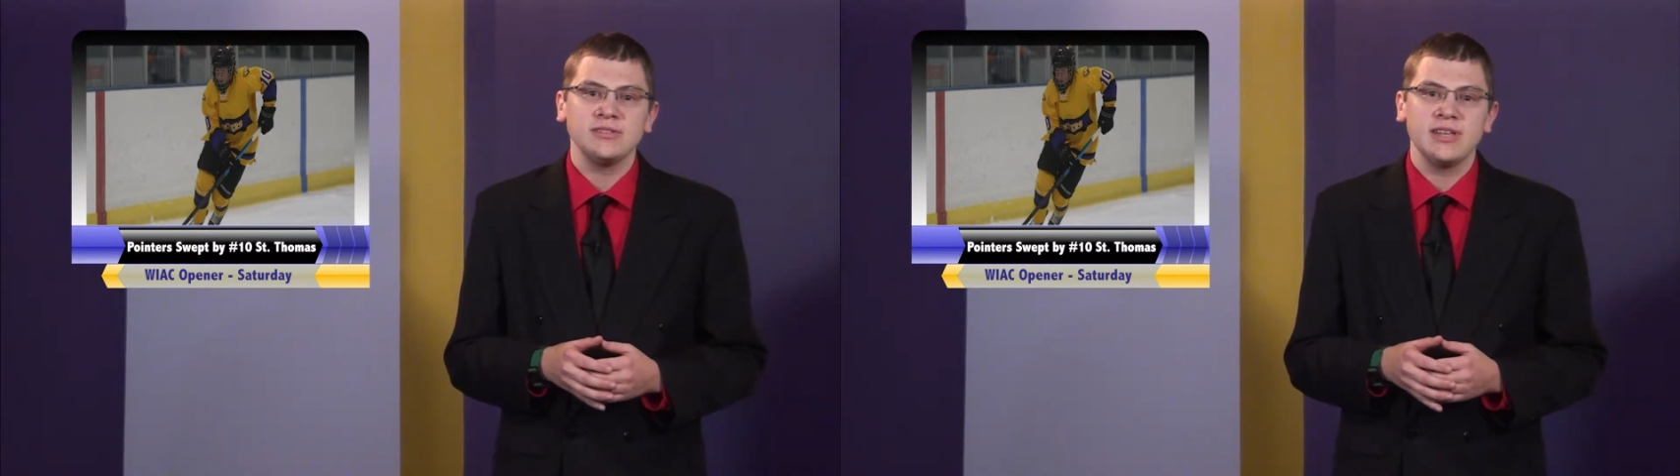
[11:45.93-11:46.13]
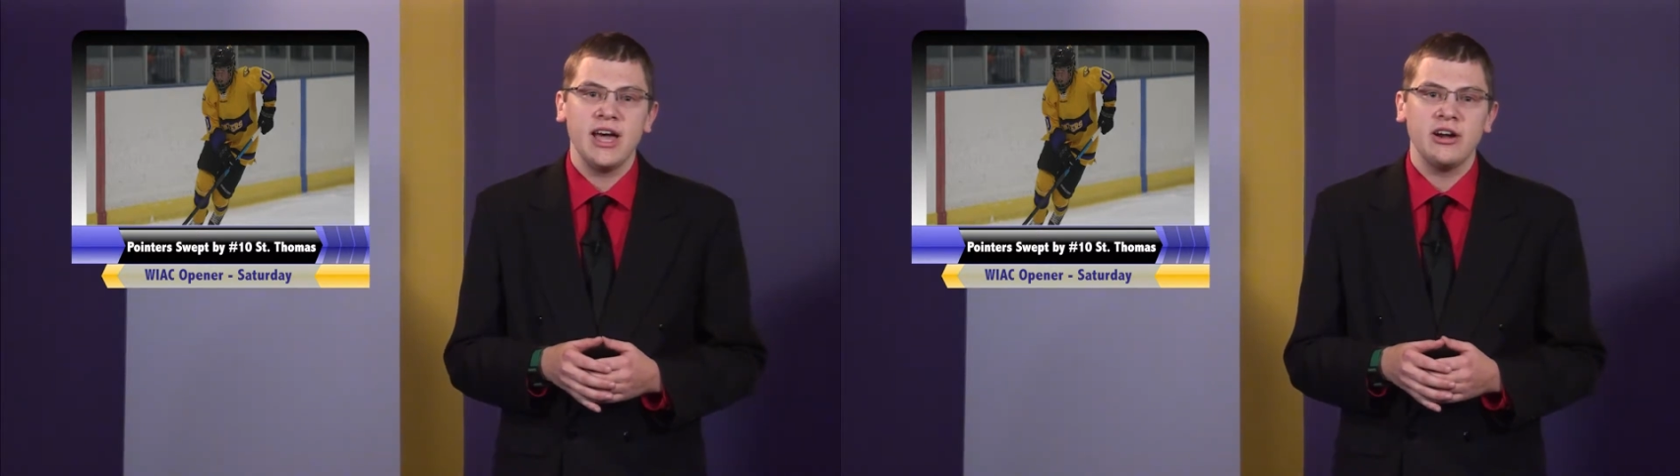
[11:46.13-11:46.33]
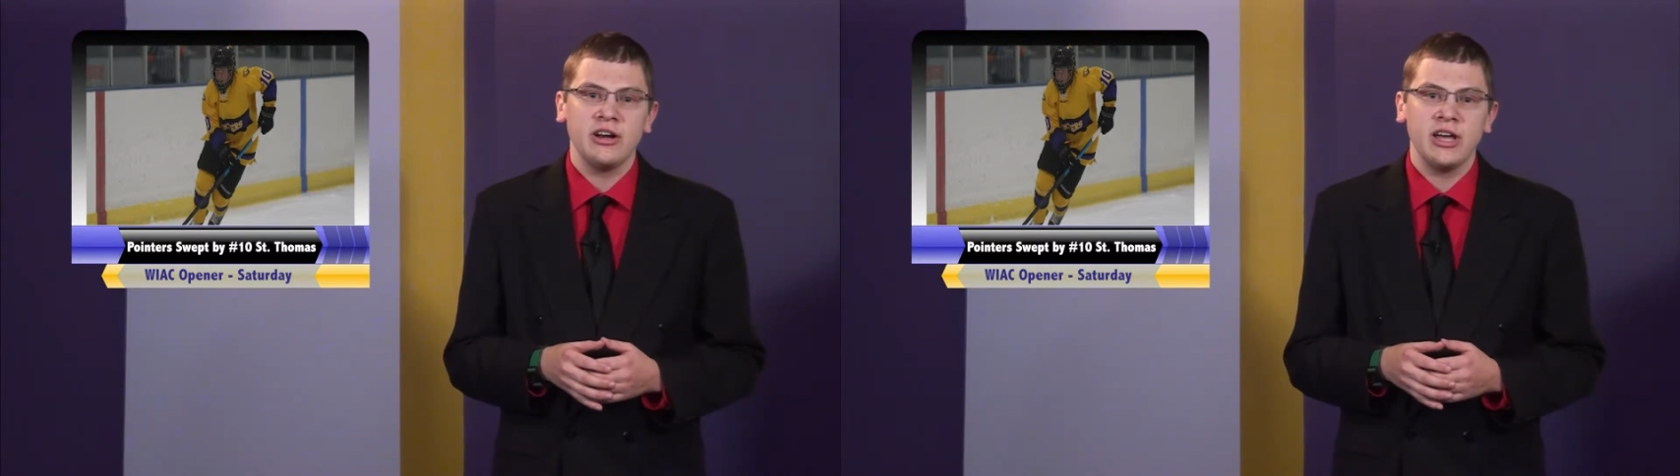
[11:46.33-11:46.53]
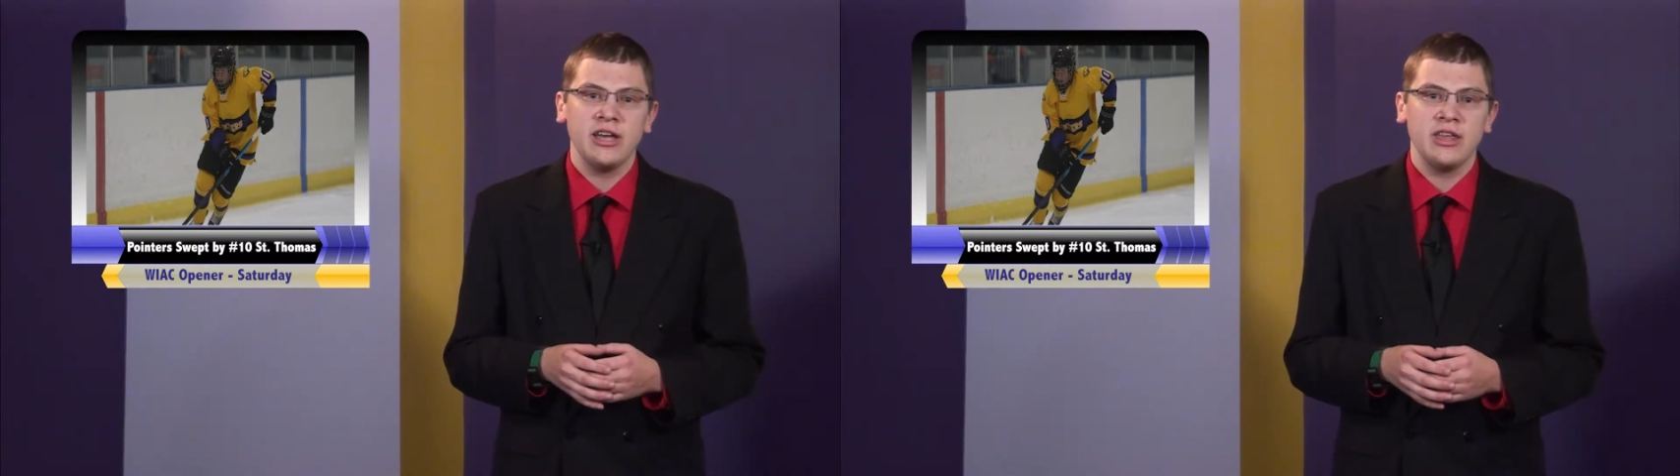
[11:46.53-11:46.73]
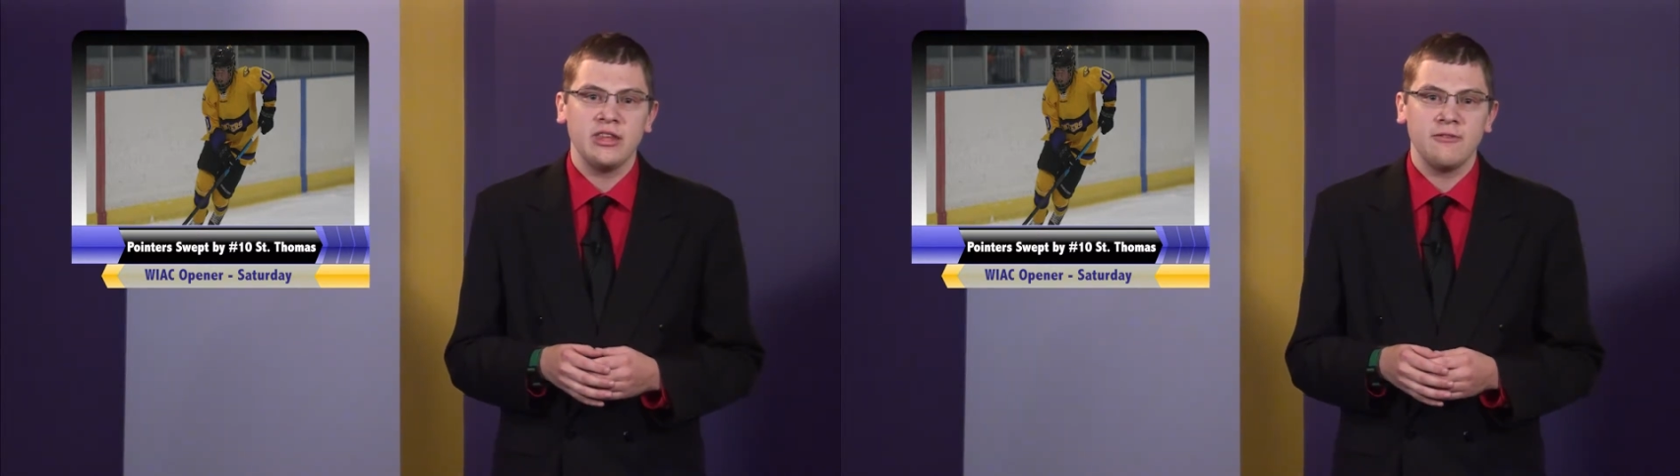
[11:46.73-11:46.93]
Saturday
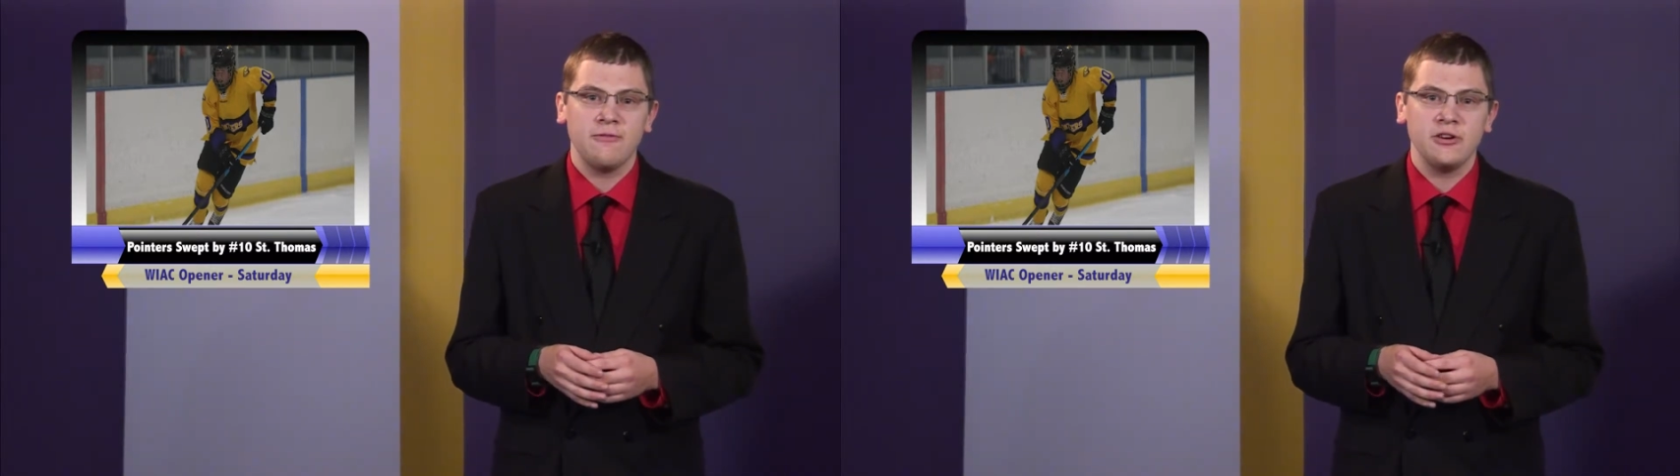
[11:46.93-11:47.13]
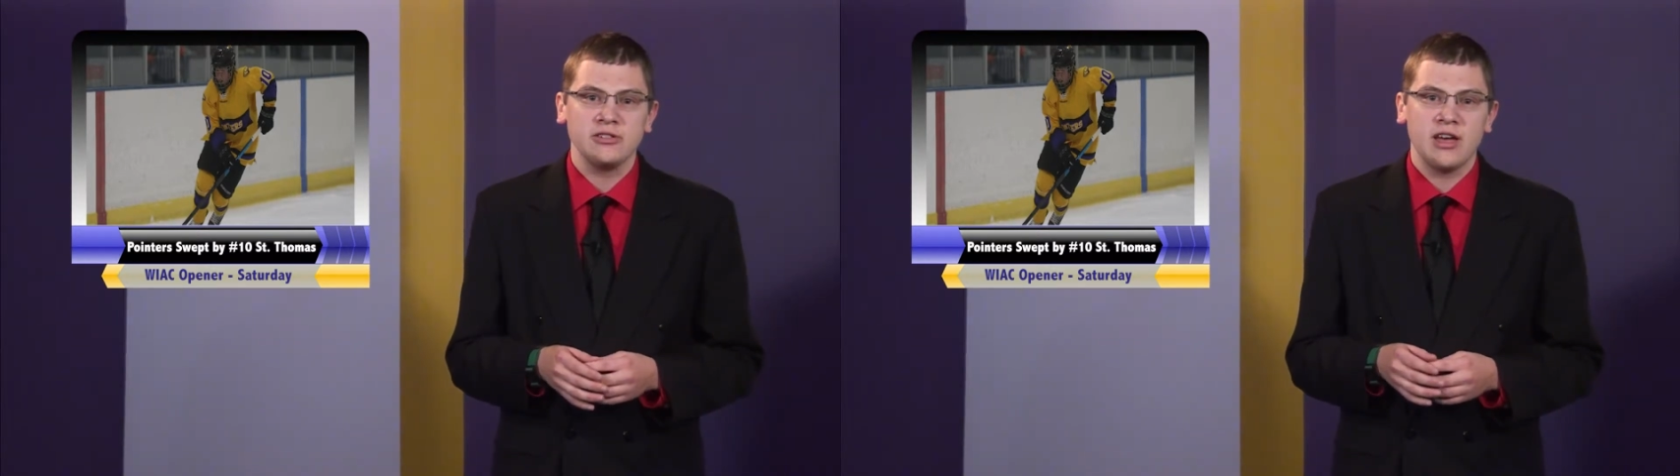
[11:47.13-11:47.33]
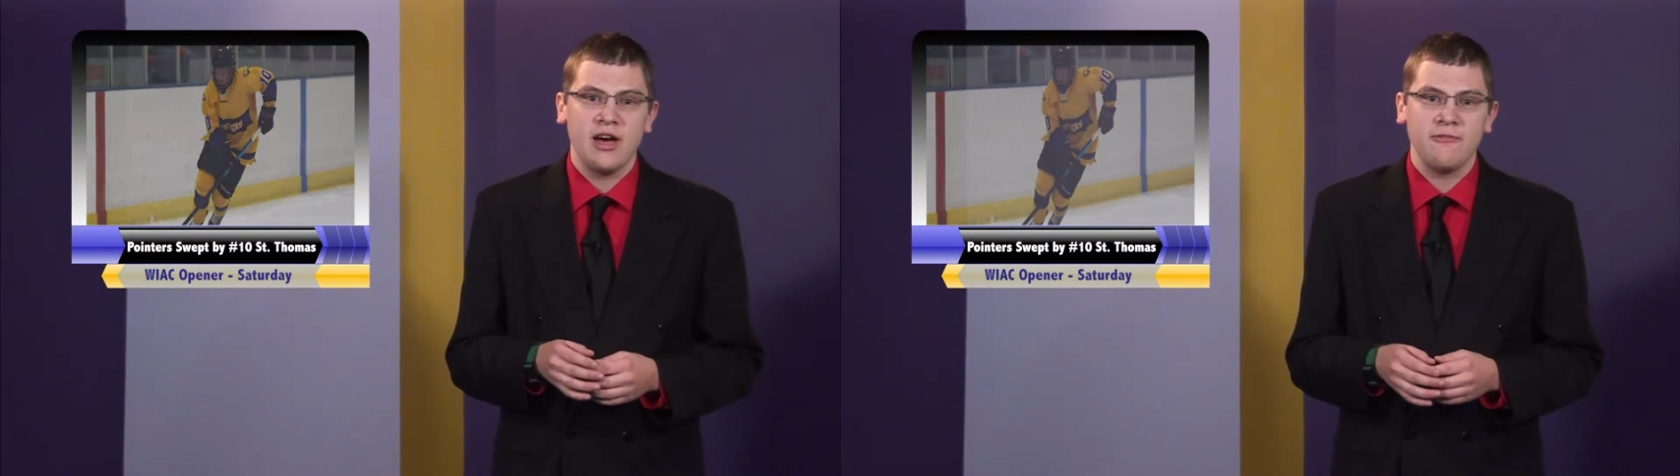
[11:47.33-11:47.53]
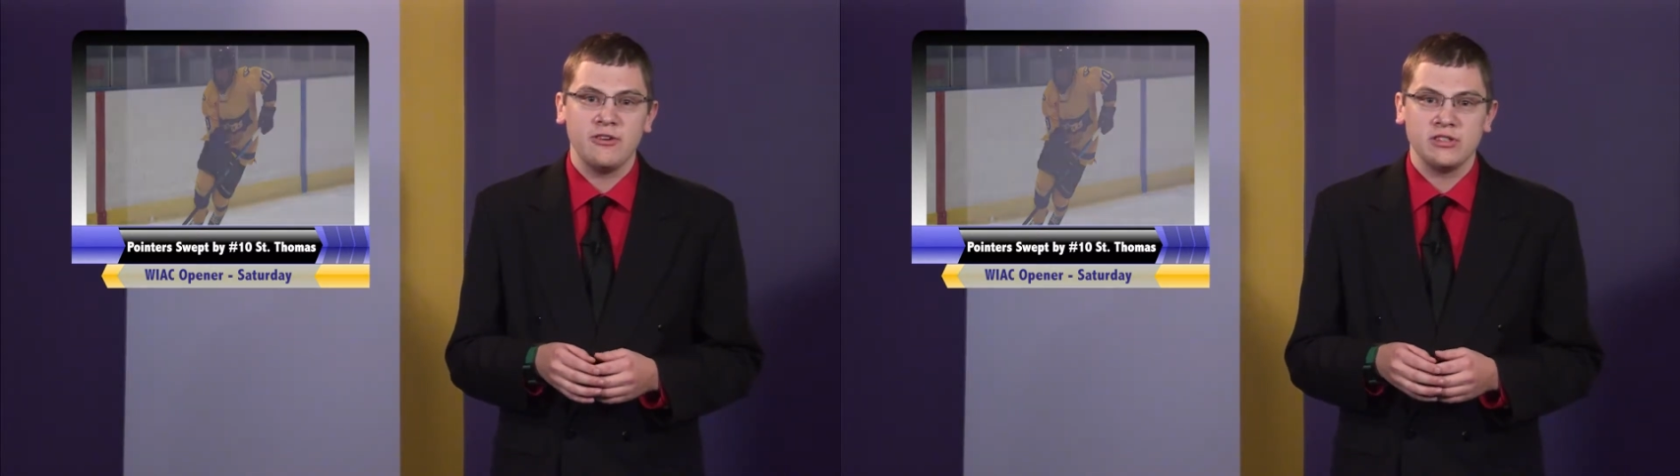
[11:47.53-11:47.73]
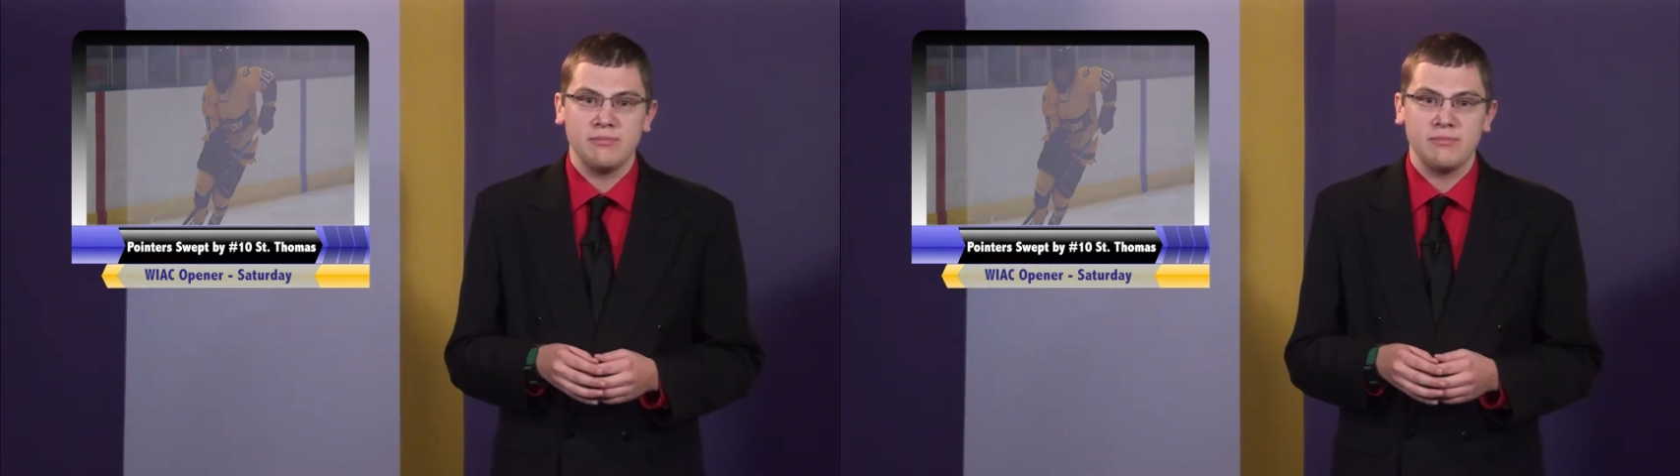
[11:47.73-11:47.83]
in their first conference